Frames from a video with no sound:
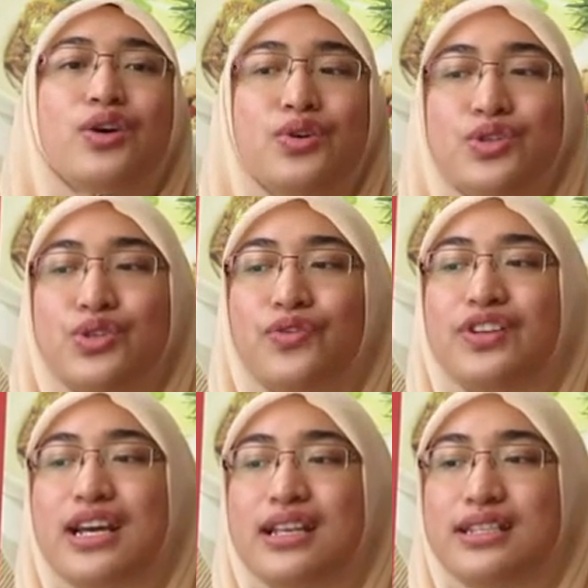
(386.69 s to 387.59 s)
Cost of
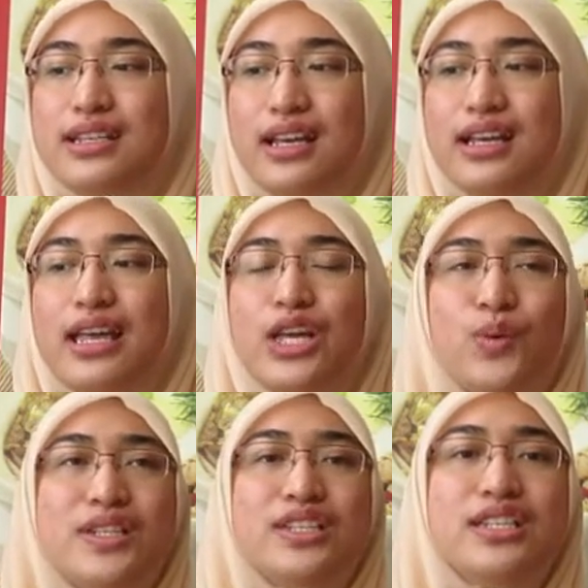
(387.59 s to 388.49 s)
data
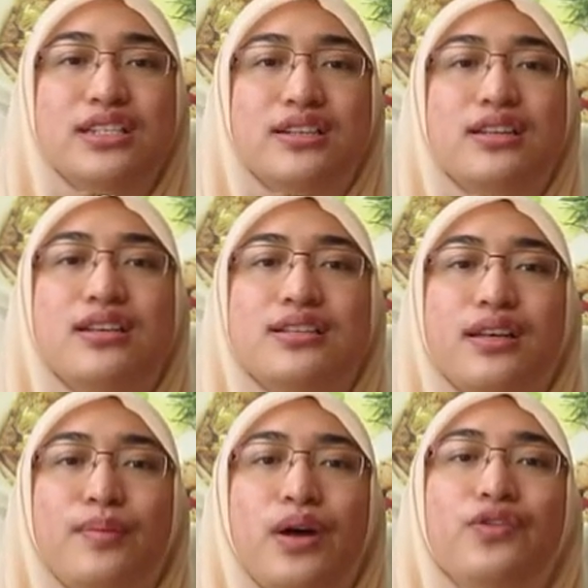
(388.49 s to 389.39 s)
acquisition is
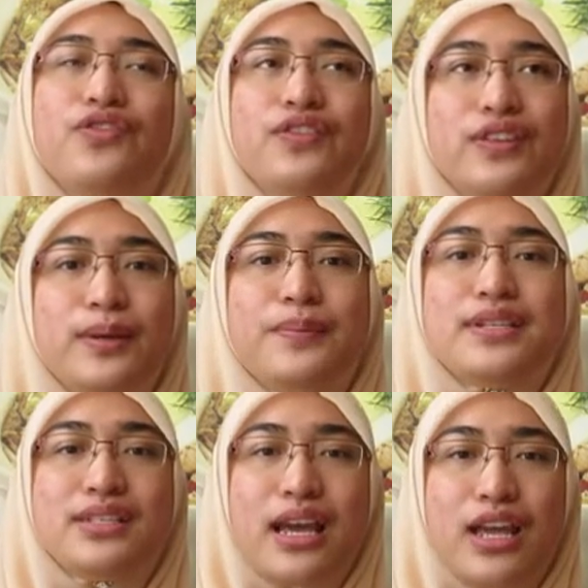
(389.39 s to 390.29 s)
about
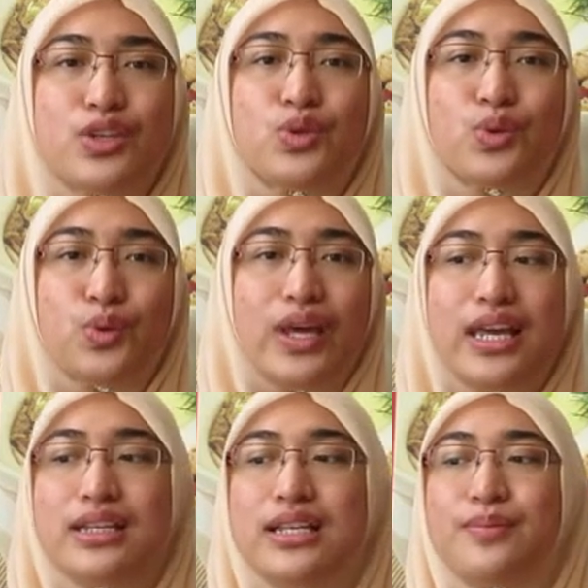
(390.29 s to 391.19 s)
50% to
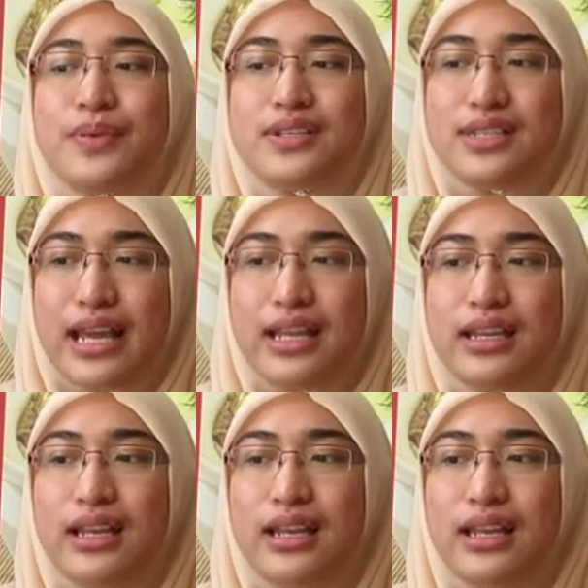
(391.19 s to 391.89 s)
18%